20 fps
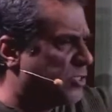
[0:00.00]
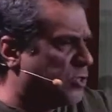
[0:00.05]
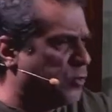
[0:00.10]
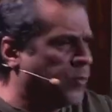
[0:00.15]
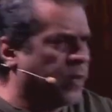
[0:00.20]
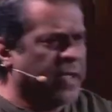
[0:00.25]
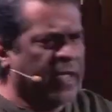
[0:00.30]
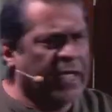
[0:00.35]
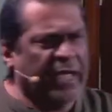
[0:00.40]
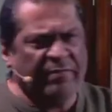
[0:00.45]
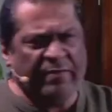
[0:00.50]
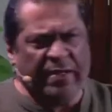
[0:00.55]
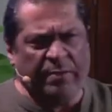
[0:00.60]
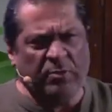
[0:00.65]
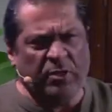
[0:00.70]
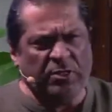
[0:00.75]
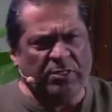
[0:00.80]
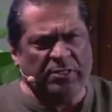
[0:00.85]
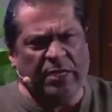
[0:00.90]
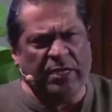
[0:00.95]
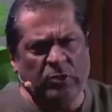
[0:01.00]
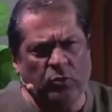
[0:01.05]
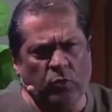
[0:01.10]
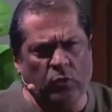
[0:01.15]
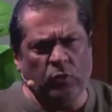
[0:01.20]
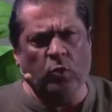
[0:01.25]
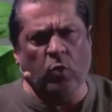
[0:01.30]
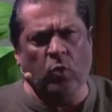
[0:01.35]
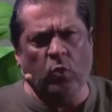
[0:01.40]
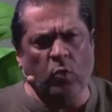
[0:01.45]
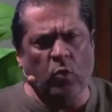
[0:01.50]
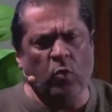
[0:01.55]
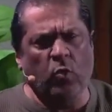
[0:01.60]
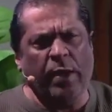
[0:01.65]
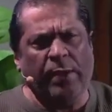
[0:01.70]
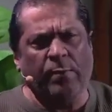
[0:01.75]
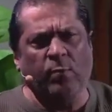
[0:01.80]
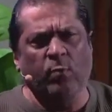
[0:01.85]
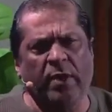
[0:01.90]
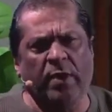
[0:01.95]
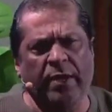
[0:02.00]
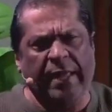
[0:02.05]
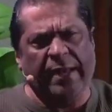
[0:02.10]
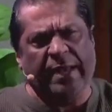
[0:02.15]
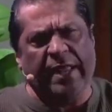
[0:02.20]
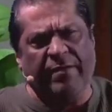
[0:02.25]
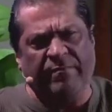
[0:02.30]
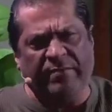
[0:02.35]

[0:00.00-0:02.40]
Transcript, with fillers: do I have? I'm not saying don't go and work and have